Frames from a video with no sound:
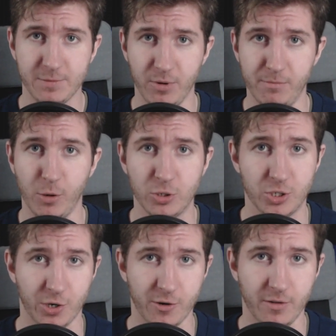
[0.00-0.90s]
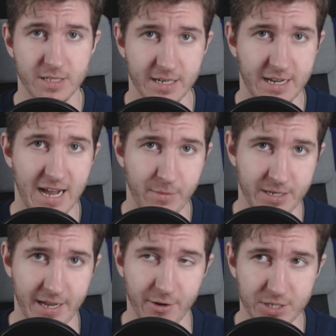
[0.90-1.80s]
but most journalists and
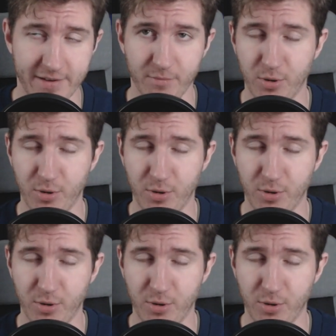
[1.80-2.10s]
commentators have a